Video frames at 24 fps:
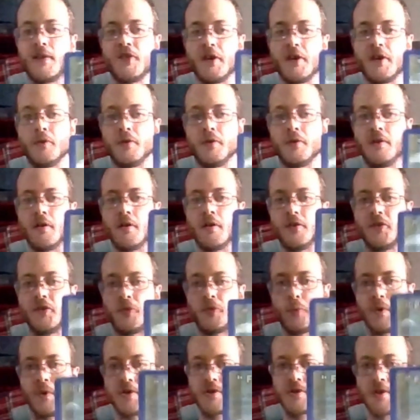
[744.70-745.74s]
I own it on
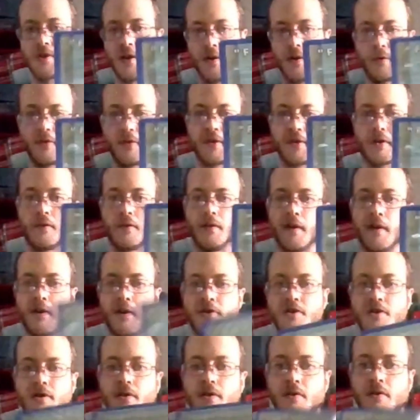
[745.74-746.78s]
Switch. I own the
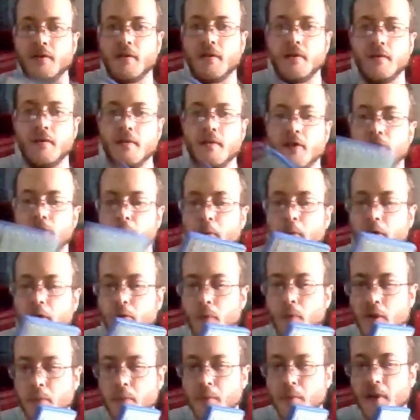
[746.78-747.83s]
collection. It's a better
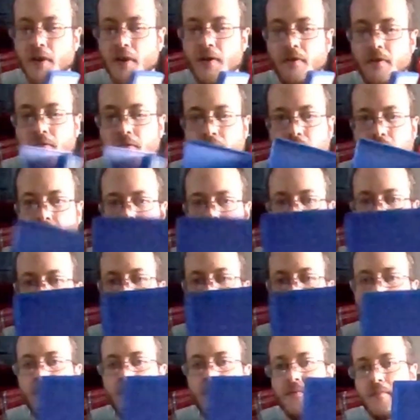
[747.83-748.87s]
way to play it.
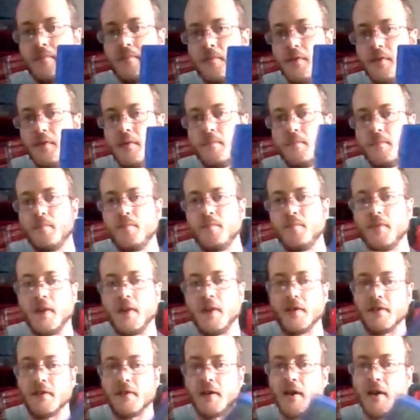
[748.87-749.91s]

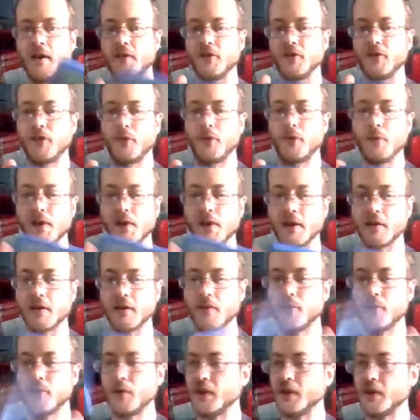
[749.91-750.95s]
And it has three
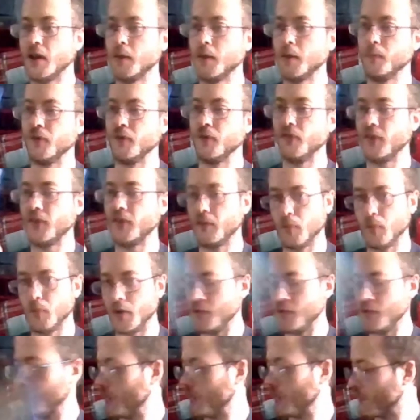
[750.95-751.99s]
games instead of one.
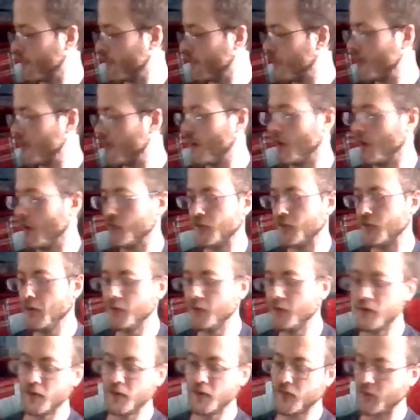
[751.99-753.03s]
So I'll sell
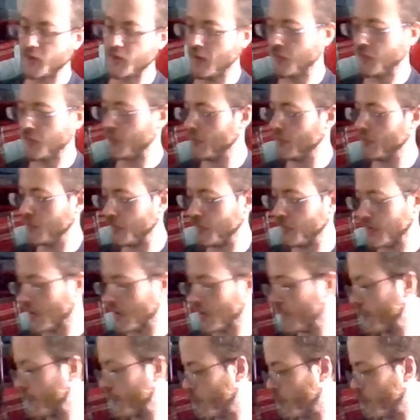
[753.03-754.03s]
this as soon as it gets to a